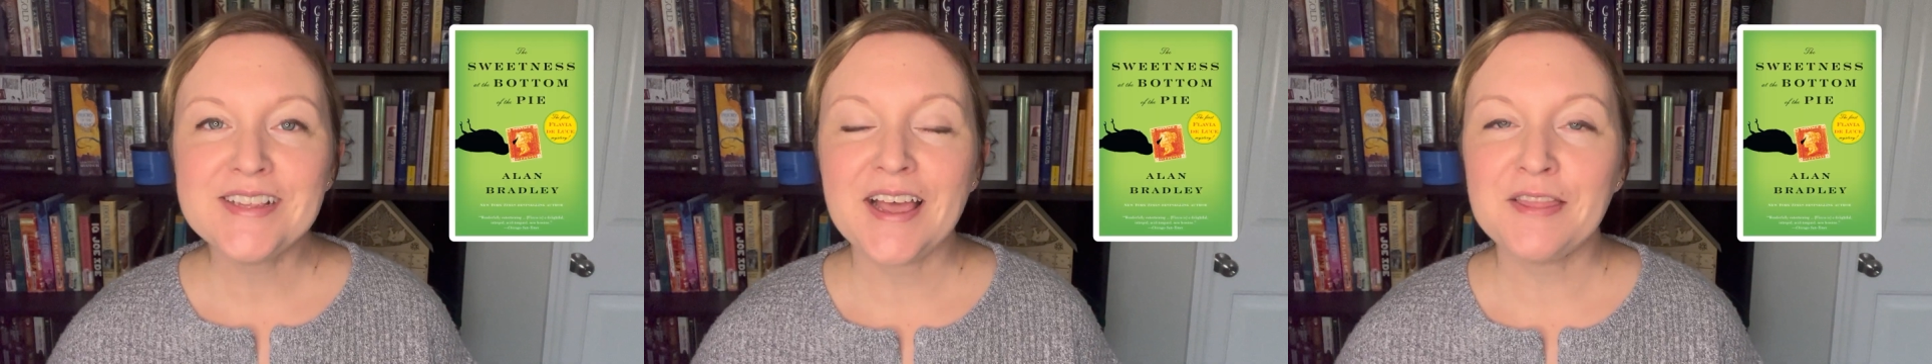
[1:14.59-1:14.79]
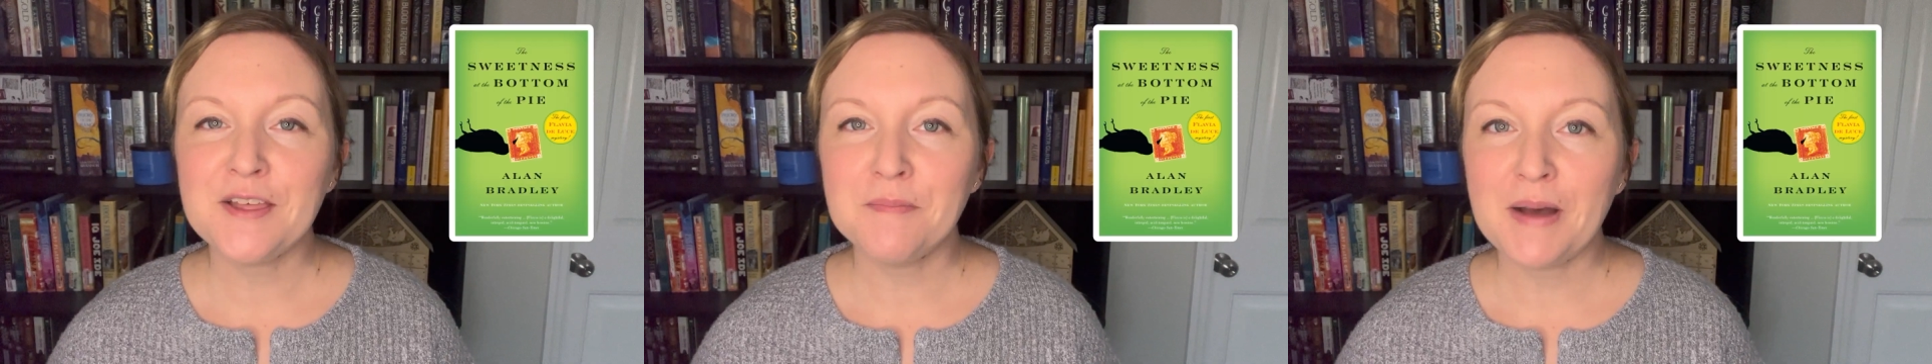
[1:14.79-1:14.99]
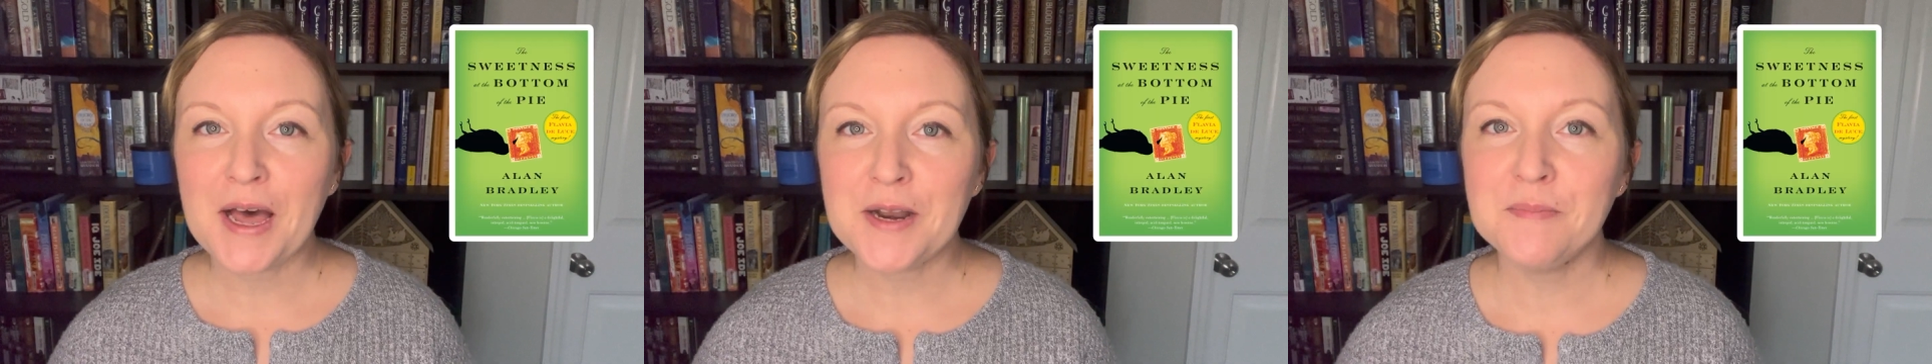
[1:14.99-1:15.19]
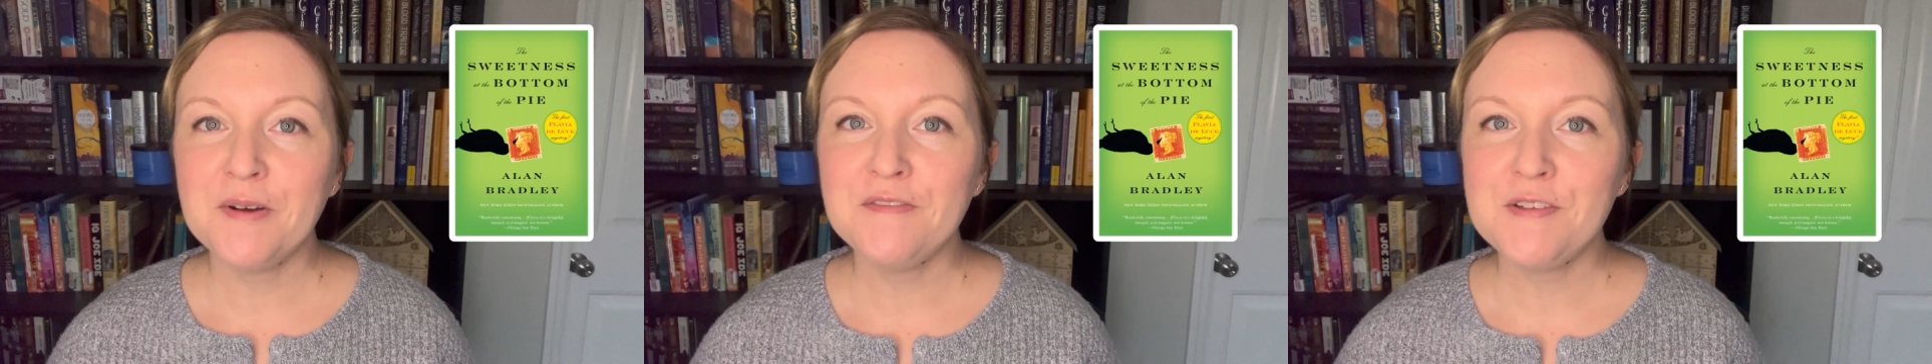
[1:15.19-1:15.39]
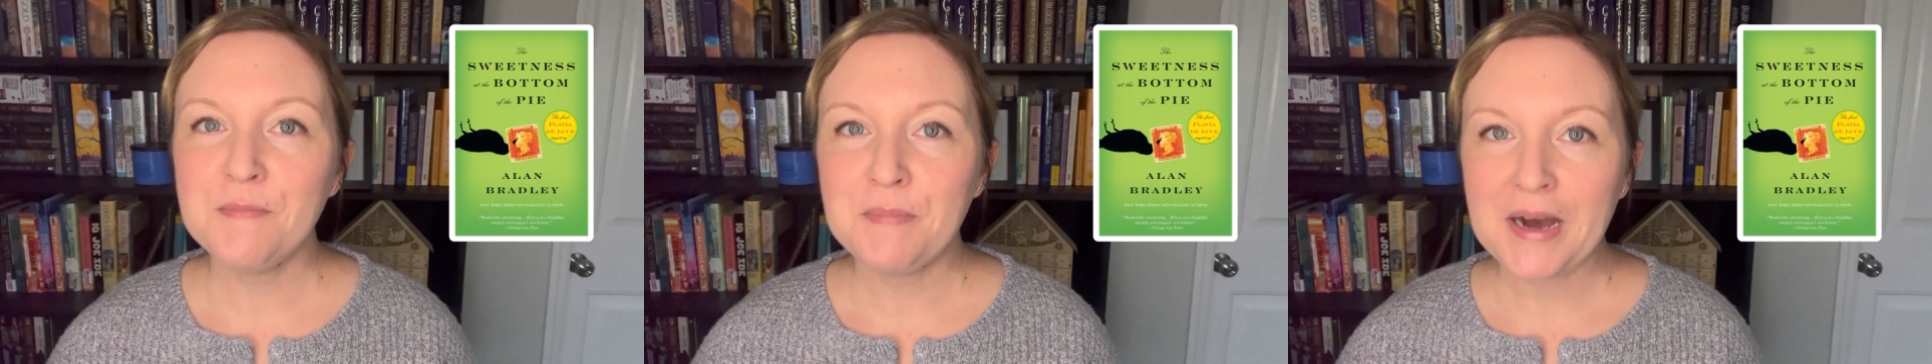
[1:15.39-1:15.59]
at the Bottom of
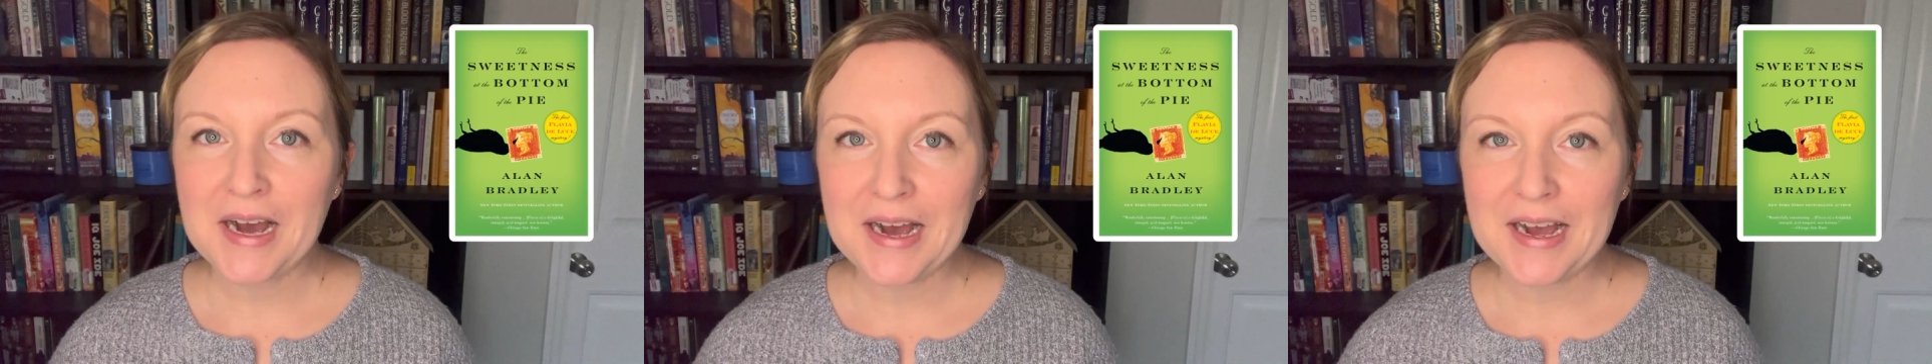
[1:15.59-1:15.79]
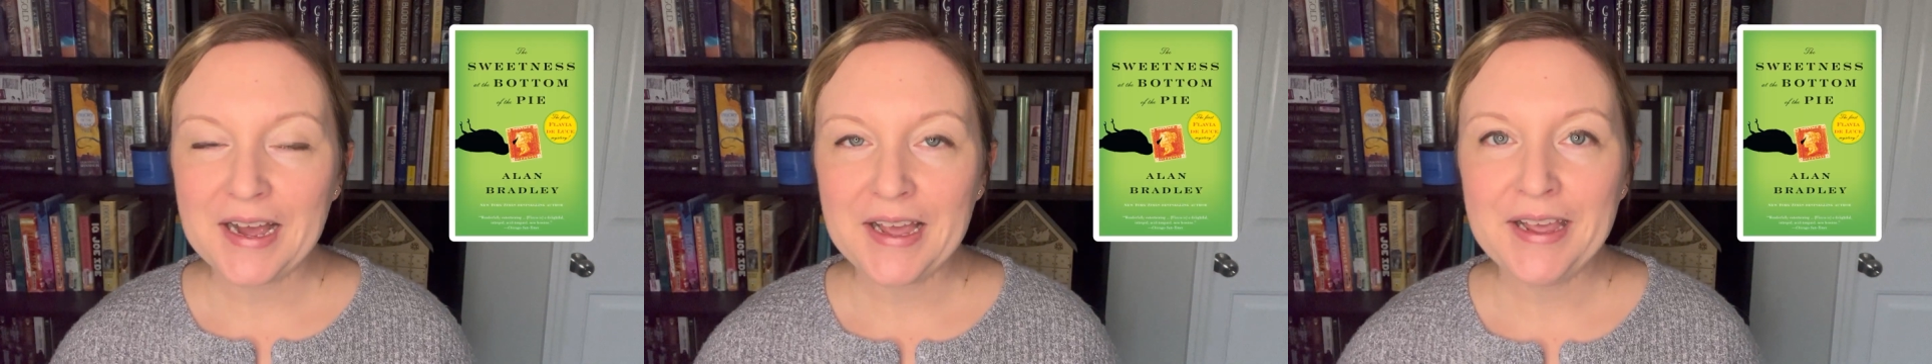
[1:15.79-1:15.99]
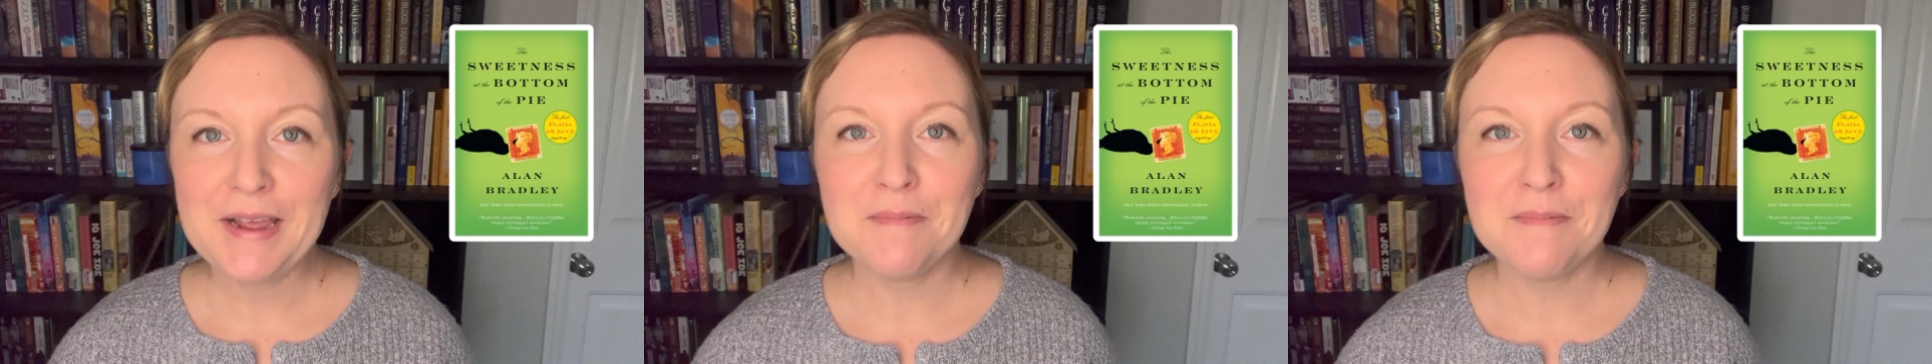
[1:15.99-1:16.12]
the Pie